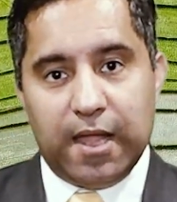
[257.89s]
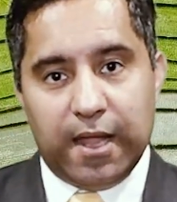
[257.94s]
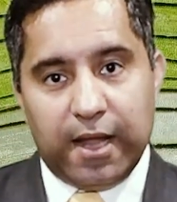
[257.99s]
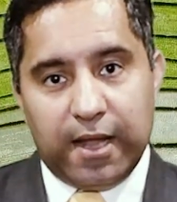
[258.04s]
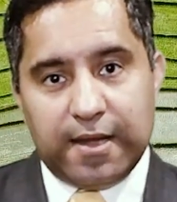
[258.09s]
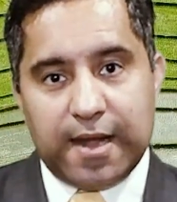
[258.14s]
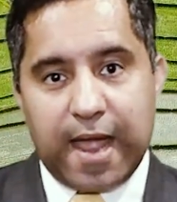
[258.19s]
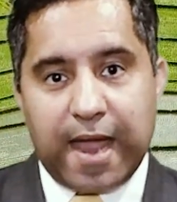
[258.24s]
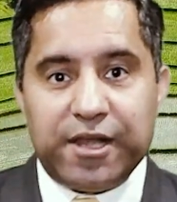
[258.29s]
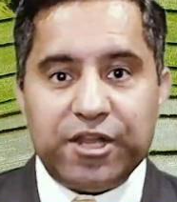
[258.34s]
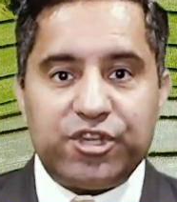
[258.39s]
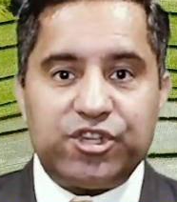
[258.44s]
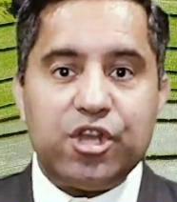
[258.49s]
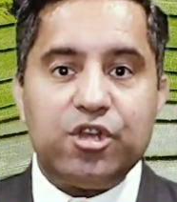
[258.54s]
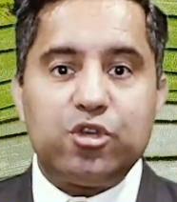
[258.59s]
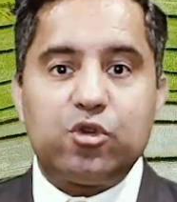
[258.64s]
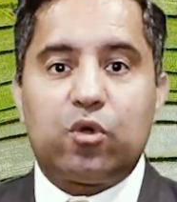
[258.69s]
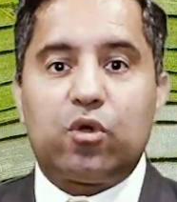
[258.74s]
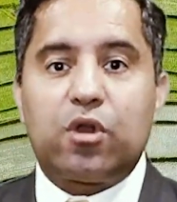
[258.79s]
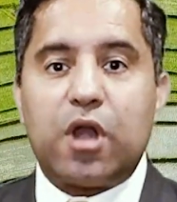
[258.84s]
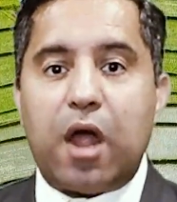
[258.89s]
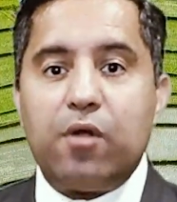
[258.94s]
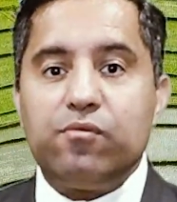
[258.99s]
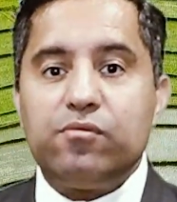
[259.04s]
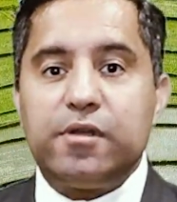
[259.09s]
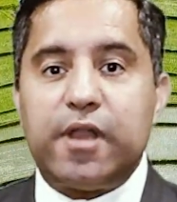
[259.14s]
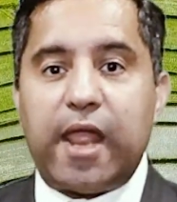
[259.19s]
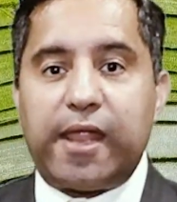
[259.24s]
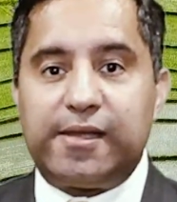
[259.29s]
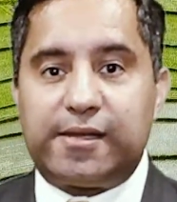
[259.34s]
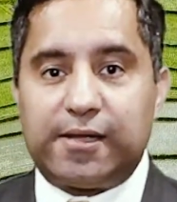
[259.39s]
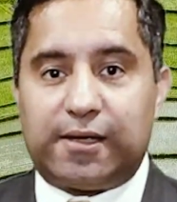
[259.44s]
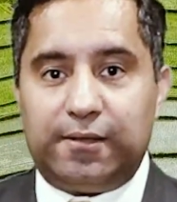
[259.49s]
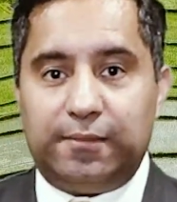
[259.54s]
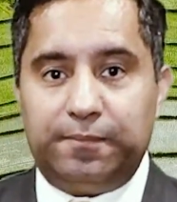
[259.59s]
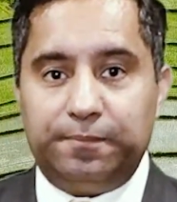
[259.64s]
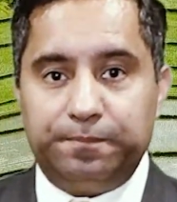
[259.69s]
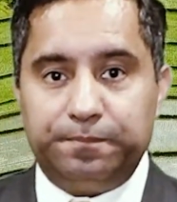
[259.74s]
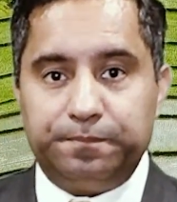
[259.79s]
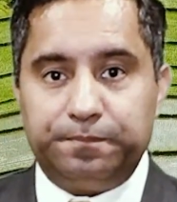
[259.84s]
In addition to ground data,
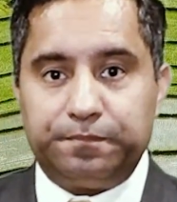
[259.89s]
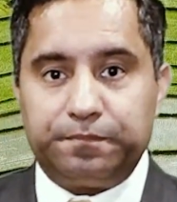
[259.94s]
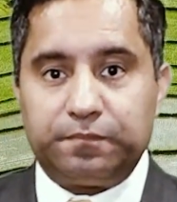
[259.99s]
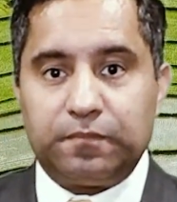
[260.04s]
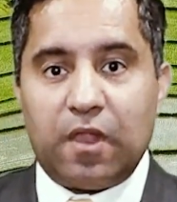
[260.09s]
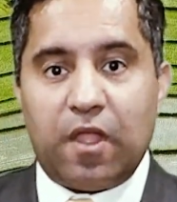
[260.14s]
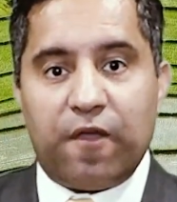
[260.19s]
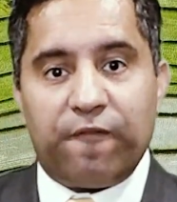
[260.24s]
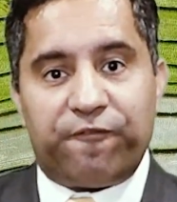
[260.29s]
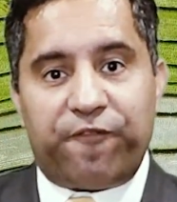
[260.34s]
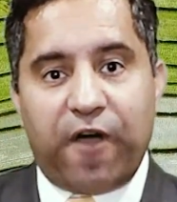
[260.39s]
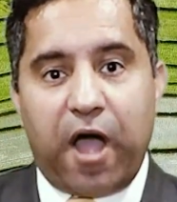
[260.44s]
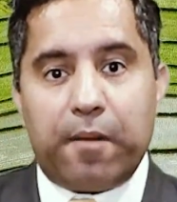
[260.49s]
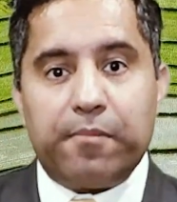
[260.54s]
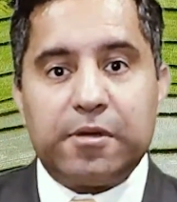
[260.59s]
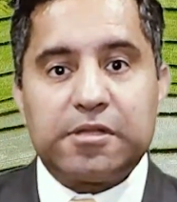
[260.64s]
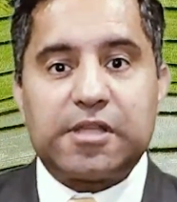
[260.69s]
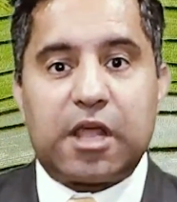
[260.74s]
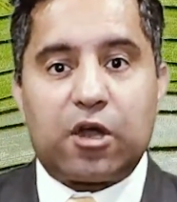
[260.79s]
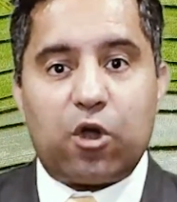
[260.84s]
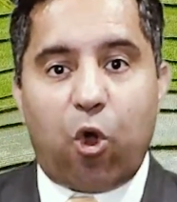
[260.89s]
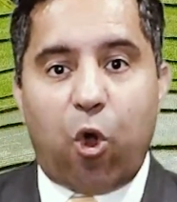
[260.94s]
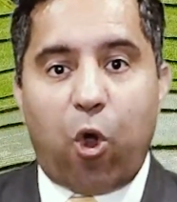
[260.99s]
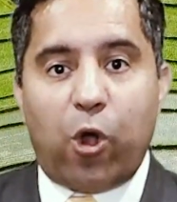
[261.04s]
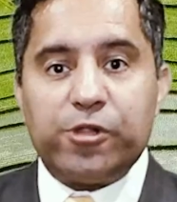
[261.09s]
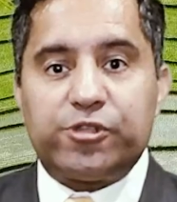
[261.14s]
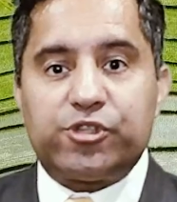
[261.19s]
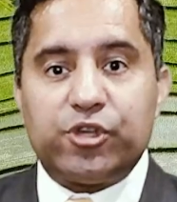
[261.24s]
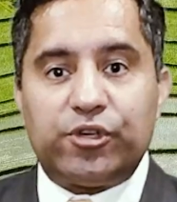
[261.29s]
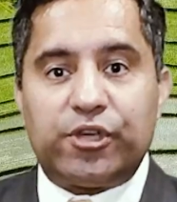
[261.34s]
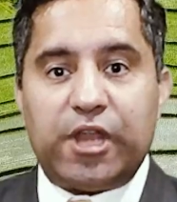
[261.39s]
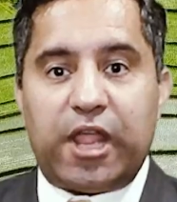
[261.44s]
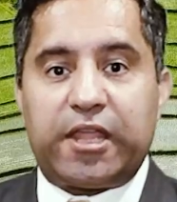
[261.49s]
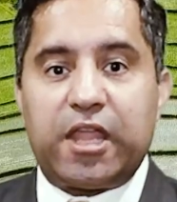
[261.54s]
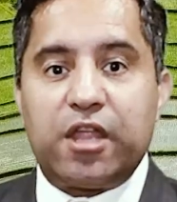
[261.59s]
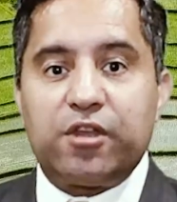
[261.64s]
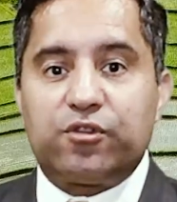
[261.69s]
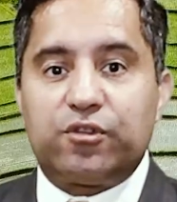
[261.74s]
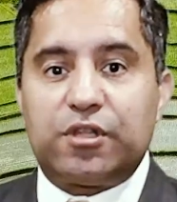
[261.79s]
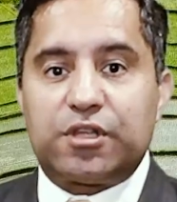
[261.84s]
farmers are also
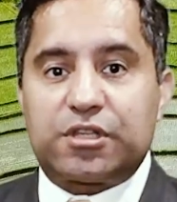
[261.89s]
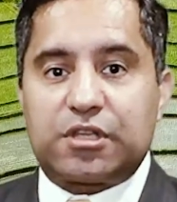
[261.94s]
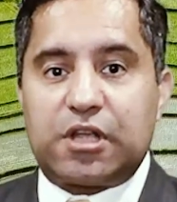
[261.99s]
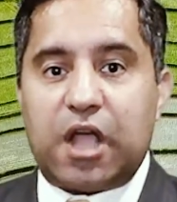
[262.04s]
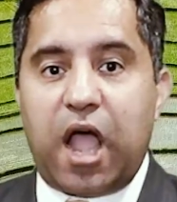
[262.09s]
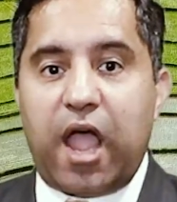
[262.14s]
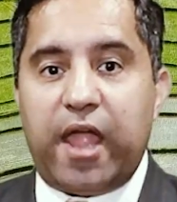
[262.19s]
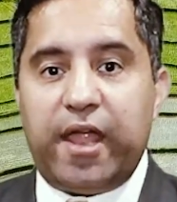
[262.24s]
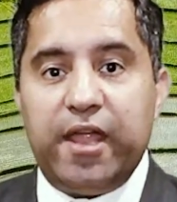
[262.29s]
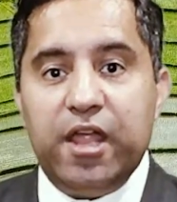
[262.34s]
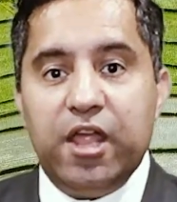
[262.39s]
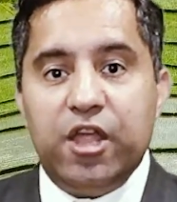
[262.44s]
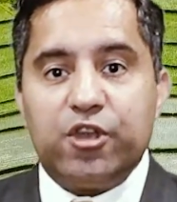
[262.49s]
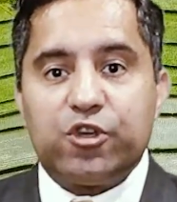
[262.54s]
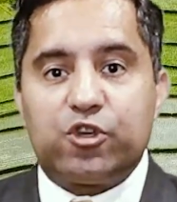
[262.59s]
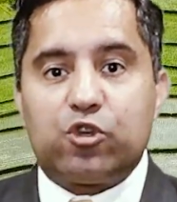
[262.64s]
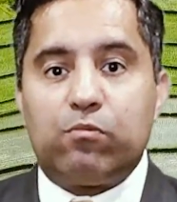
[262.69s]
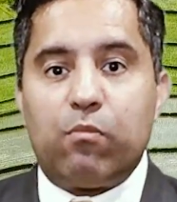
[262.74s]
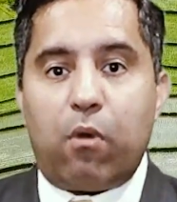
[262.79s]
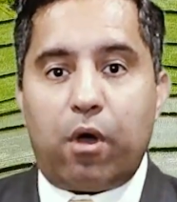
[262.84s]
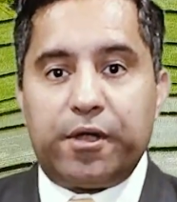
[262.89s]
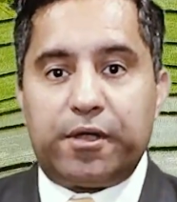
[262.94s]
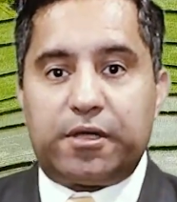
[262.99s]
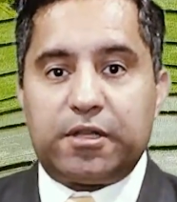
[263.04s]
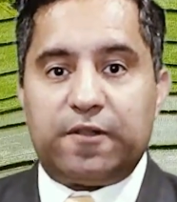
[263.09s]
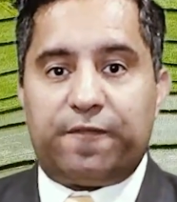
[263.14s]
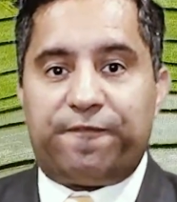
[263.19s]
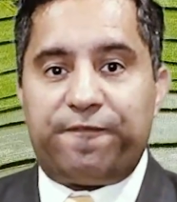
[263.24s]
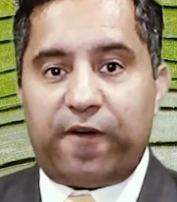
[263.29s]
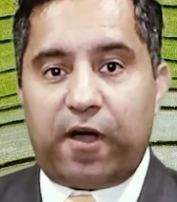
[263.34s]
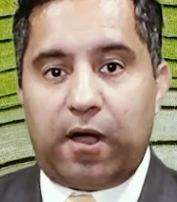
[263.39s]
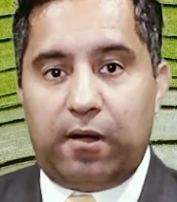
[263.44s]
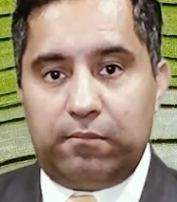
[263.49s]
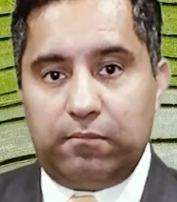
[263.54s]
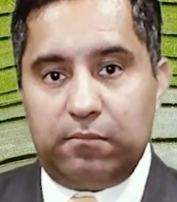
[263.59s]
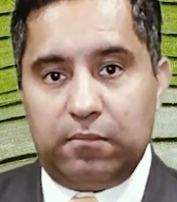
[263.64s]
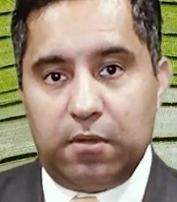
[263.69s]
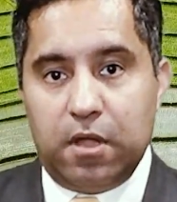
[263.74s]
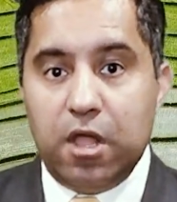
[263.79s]
taking to the sky to monitor the farm.